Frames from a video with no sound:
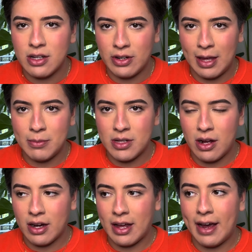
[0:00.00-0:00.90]
Their names
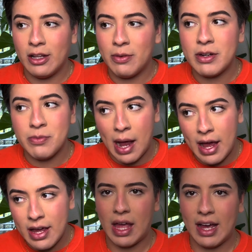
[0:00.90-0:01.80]
are Kylo and
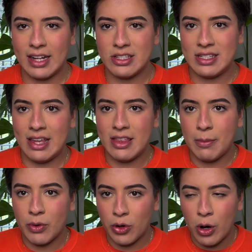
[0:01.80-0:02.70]
Ray. I got to see
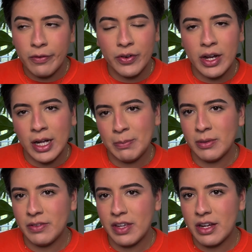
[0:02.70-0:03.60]
them grow for a
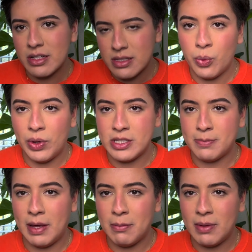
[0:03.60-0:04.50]
couple of years, which
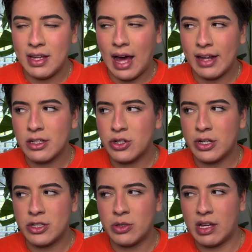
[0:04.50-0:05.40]
made me kind of turn
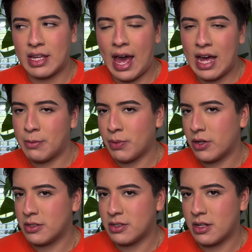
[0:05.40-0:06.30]
into a cat
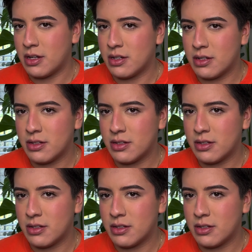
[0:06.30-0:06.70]
person.